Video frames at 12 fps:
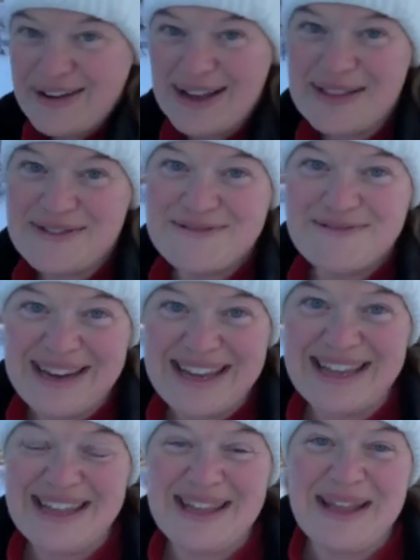in the
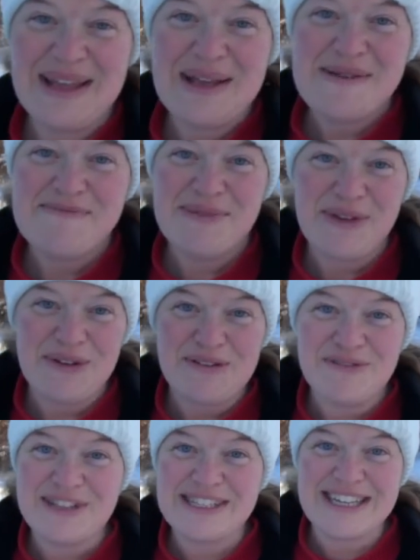real
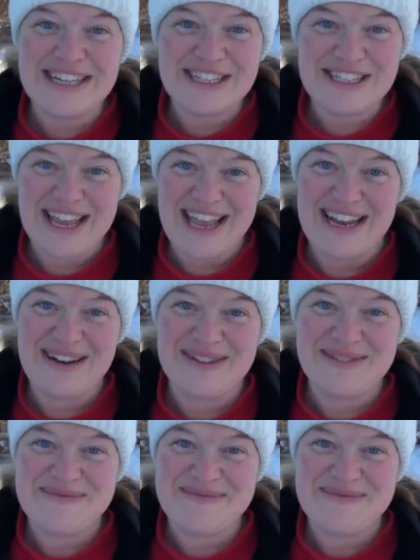beautiful sunshine.